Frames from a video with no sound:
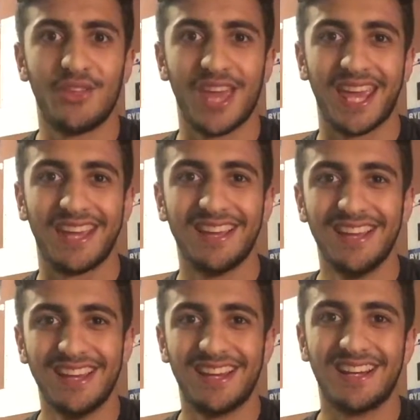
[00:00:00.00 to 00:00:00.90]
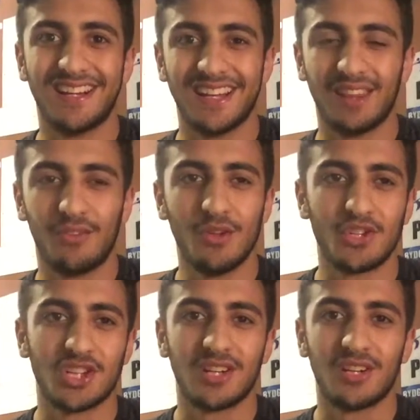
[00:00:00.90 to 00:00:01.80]
thing uh, in the
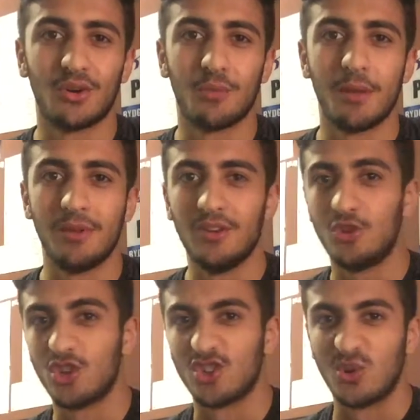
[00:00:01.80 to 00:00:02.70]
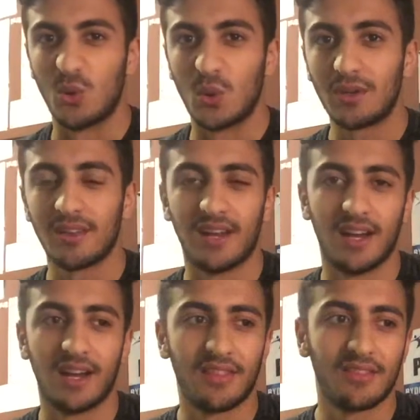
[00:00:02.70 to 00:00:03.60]
future, or maybe a nutrition talk.
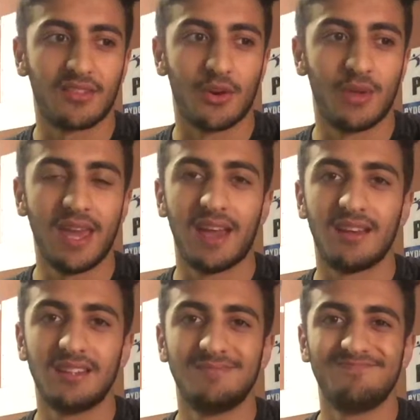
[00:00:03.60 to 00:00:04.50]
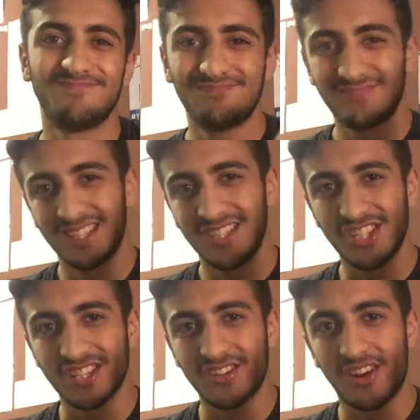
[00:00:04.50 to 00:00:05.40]
Uh, so yeah,
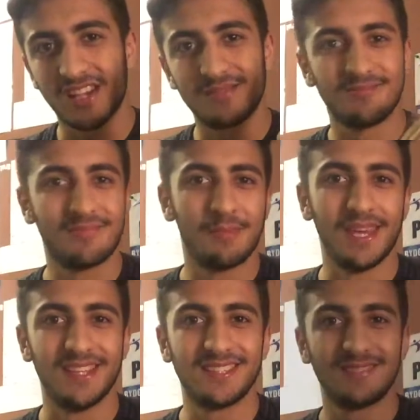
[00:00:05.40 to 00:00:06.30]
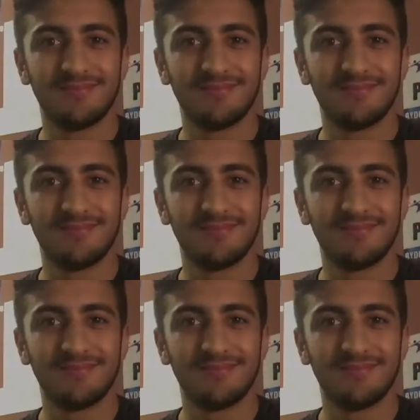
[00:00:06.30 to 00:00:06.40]
cheers, guys. Peace.